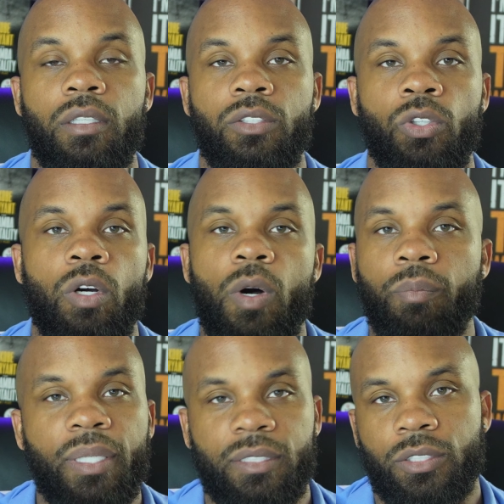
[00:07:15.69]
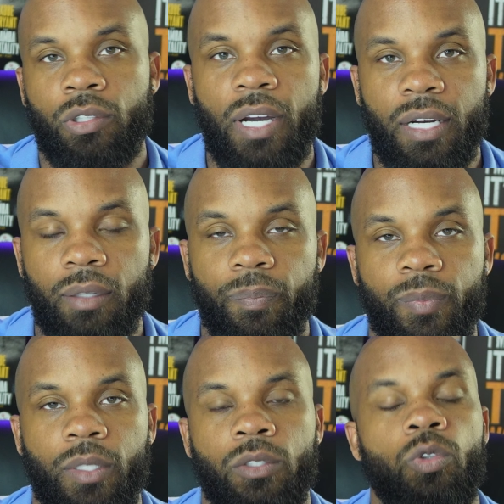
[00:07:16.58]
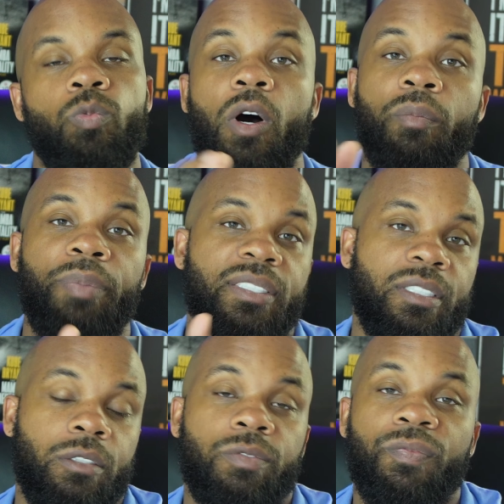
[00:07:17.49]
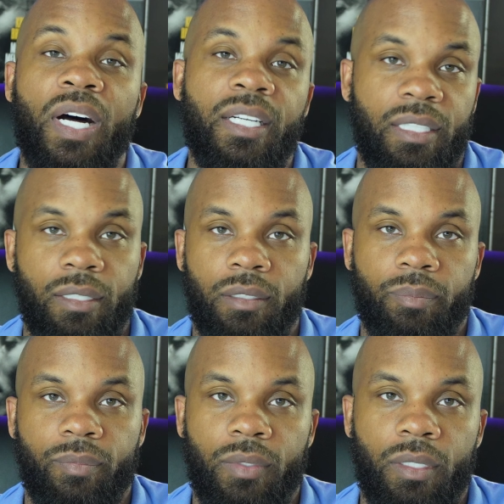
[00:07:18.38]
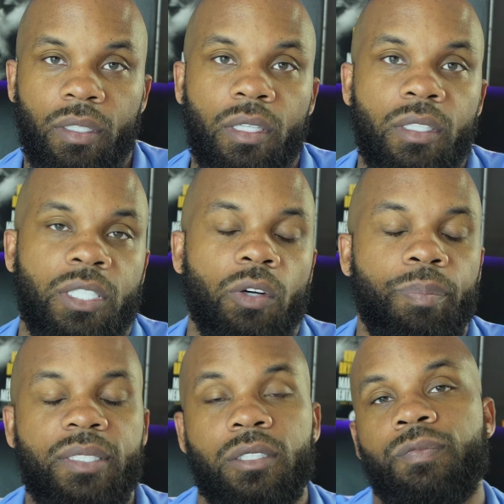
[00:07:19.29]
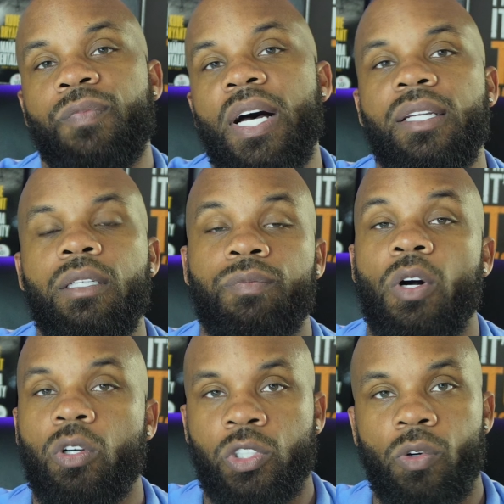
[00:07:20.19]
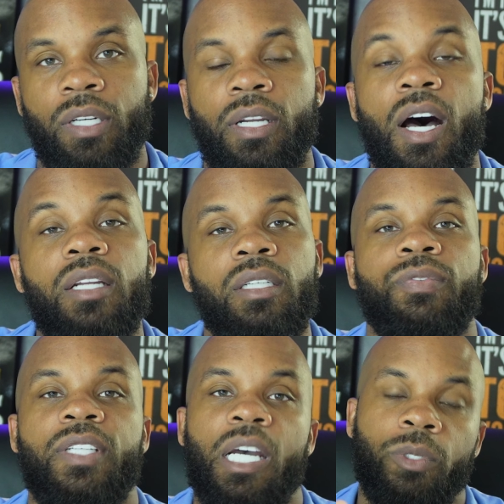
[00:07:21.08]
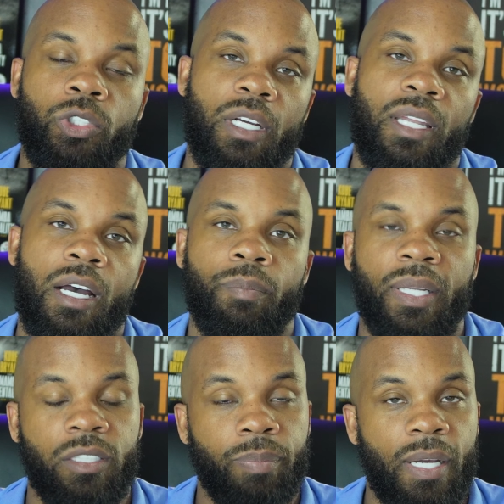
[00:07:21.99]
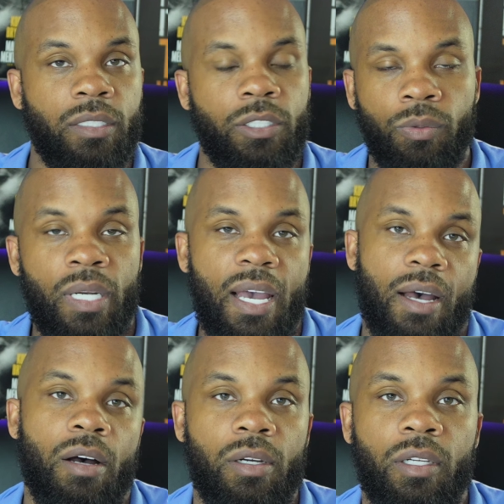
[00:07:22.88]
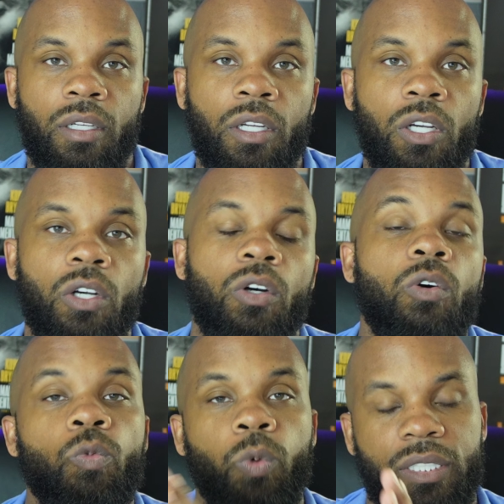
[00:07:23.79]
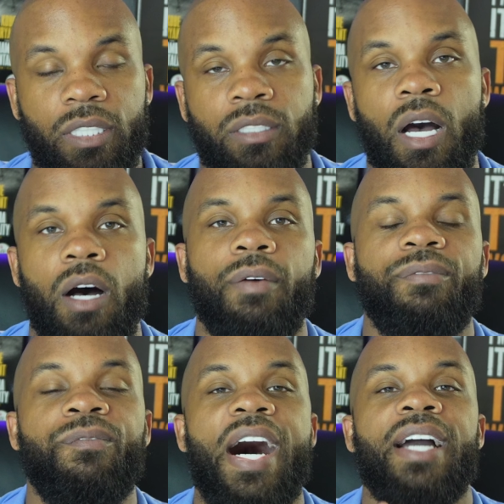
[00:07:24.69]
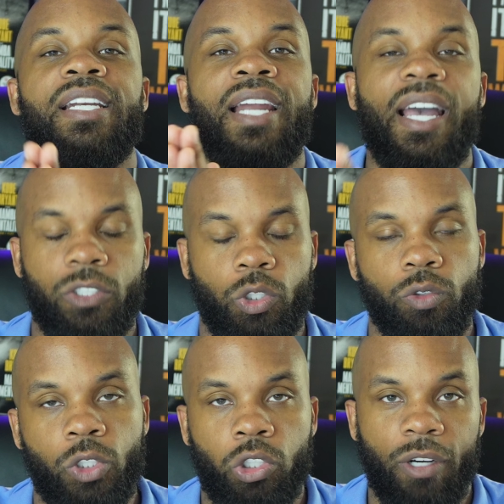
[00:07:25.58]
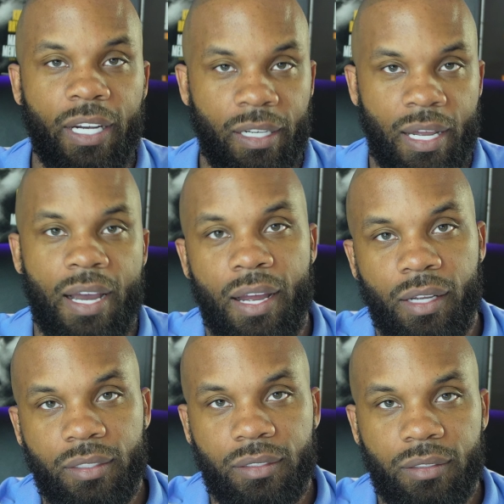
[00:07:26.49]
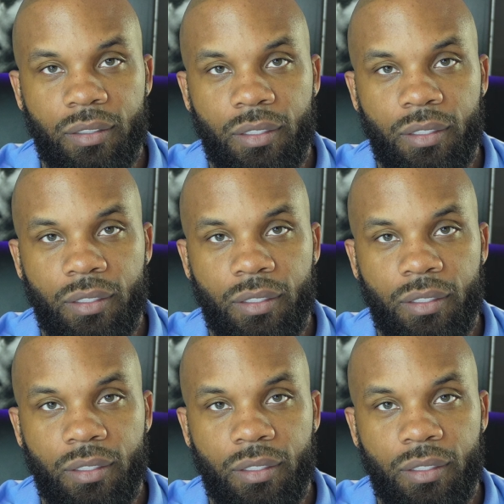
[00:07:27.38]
you don't want business credit, you want business funding. So business funding focuses on another different type of trade line I'm about to explain to you now, which is called financial trade lines.